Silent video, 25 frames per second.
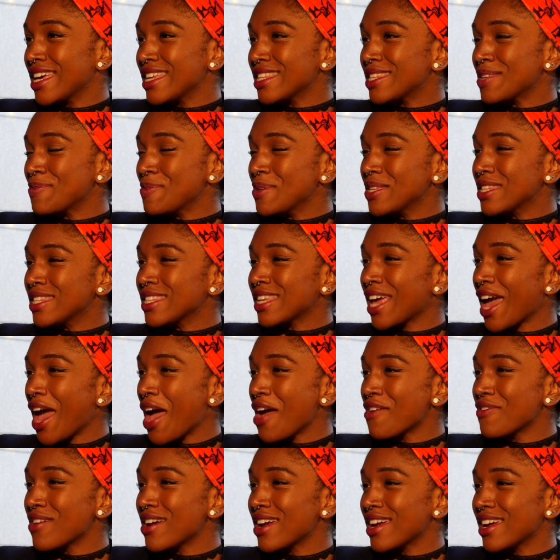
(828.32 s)
It's a bit
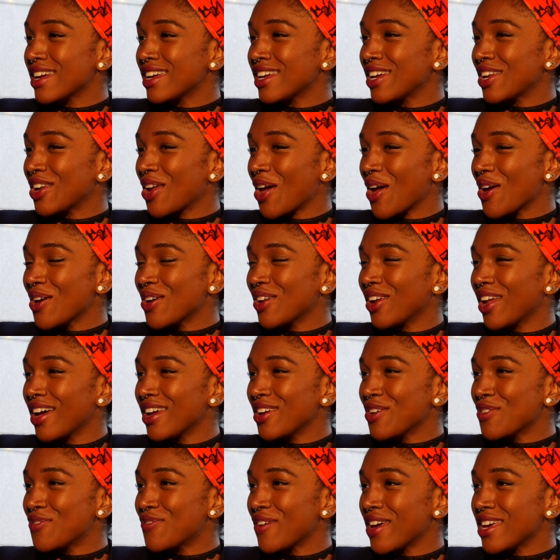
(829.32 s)
scary, you know,
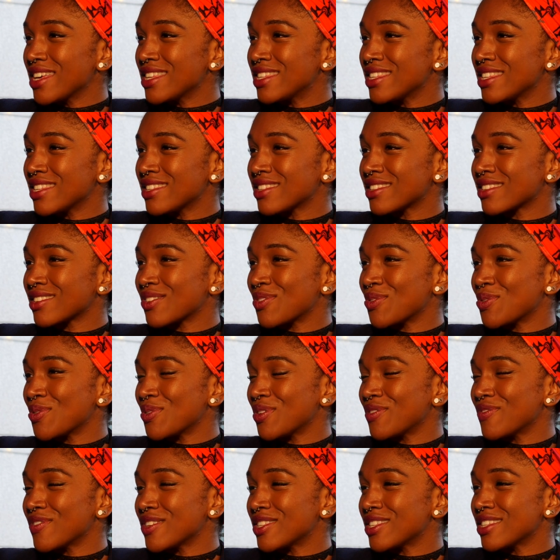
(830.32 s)
like your face is
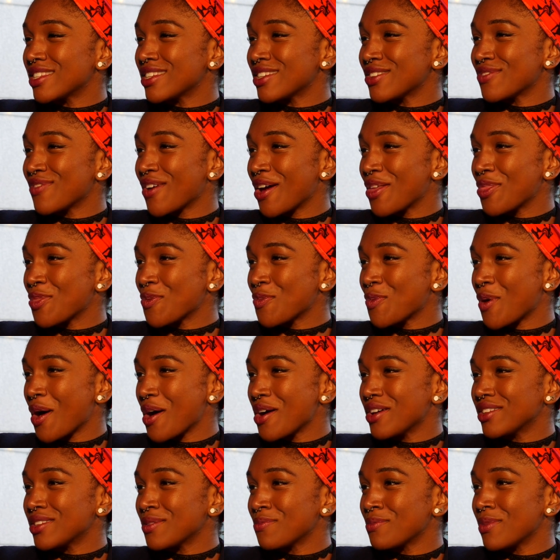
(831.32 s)
all of a sudden around the
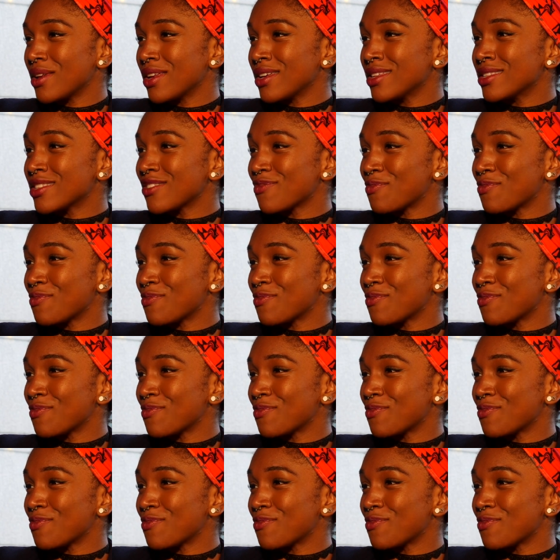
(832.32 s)
world and millions